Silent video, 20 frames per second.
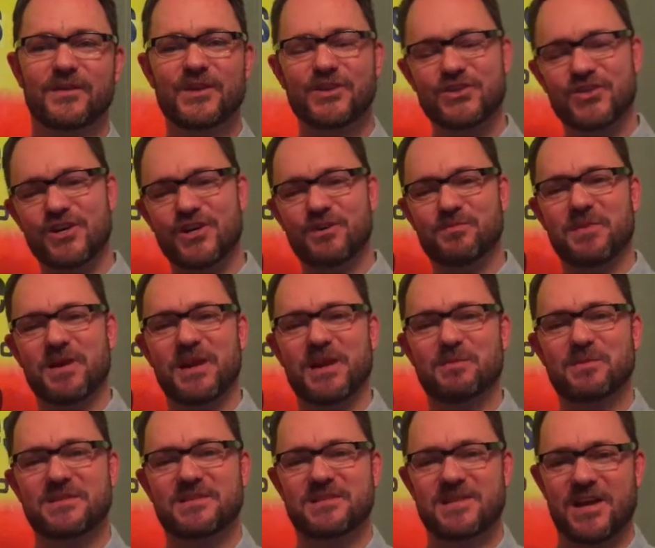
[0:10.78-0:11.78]
Sure, my
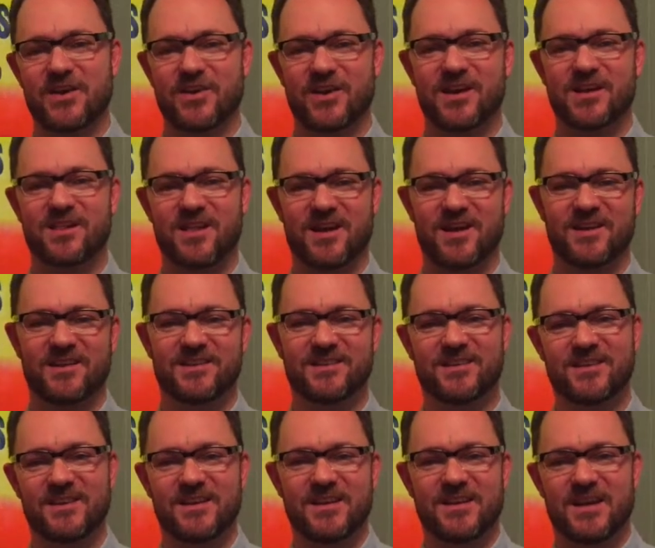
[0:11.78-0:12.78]
name is Darin
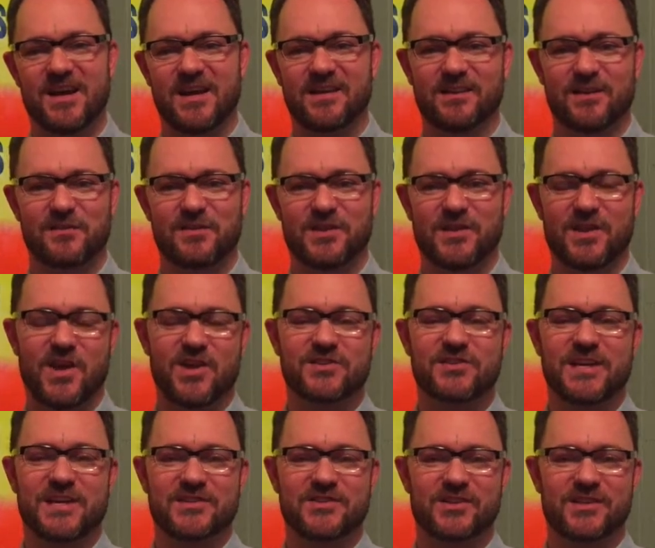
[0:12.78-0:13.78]
Klein. I live in
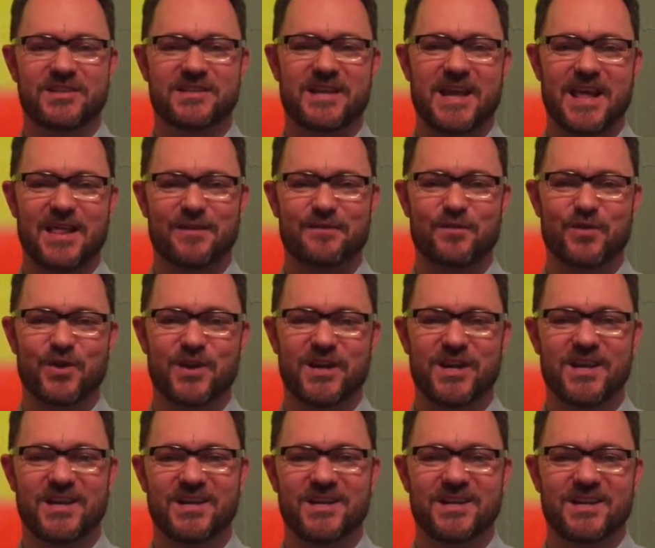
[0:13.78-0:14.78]
Los Angeles,
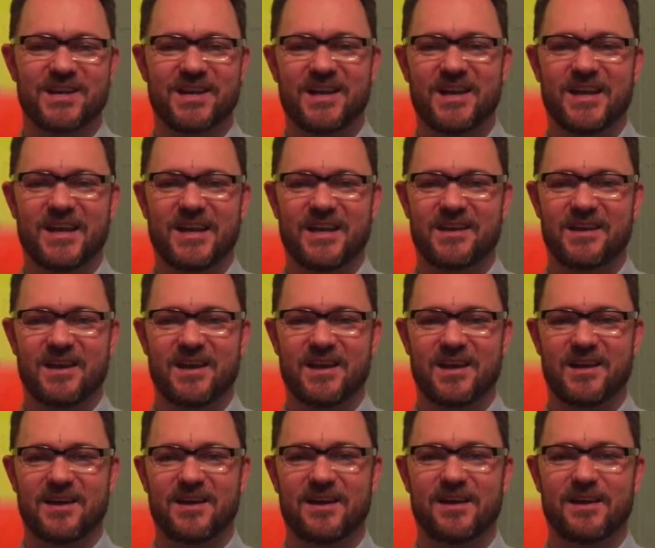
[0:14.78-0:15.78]
California, and
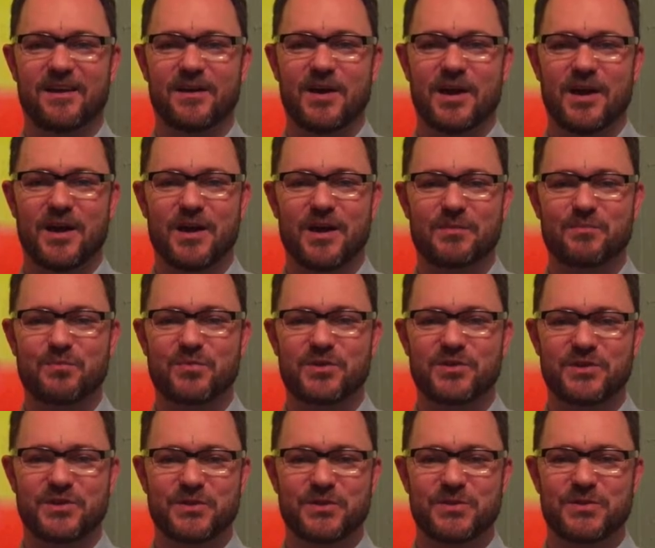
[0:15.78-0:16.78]
I uh,
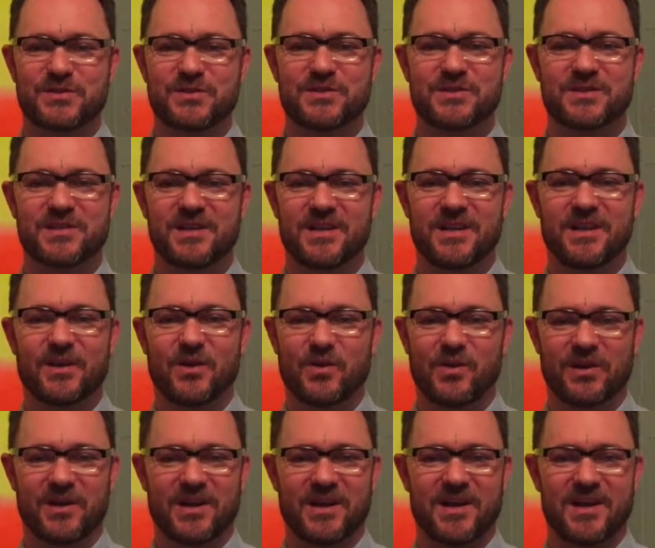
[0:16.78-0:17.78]
produce,
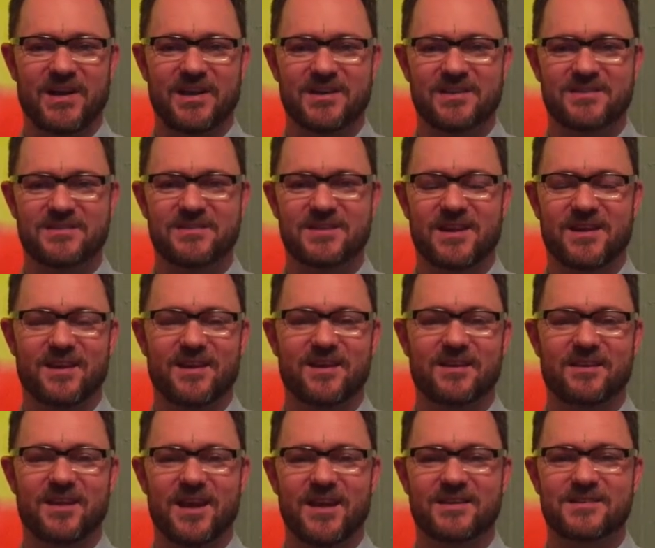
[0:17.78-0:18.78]
organize, and
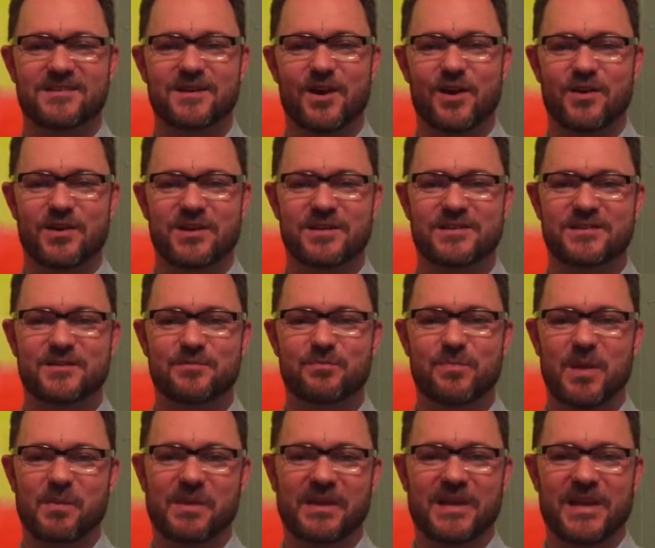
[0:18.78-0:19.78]
collect artist
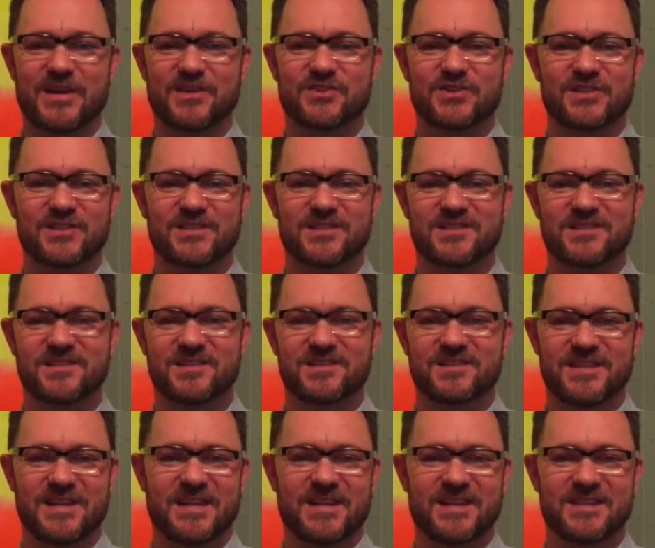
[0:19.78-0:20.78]
publications,
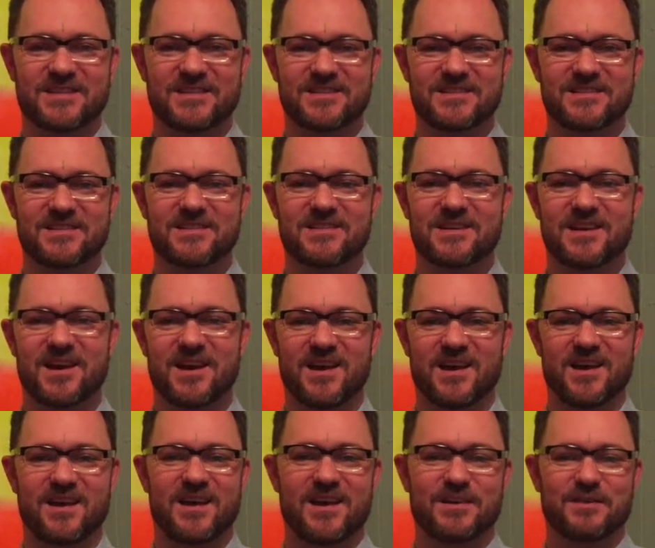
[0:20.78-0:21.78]
zines,
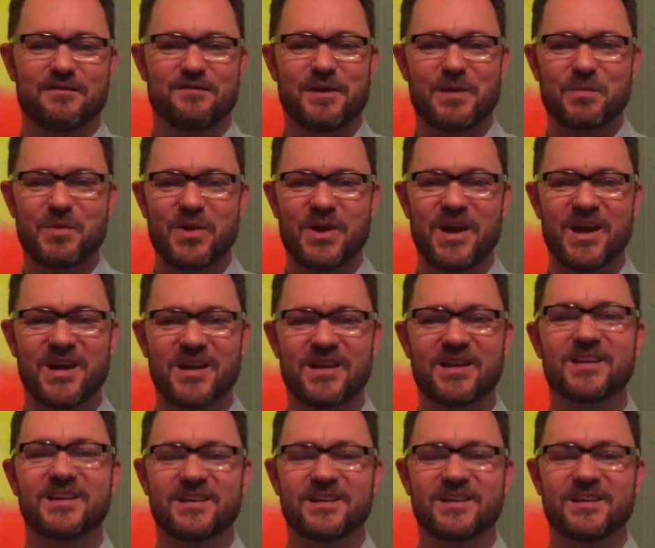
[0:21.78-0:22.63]
uh, and ephemera.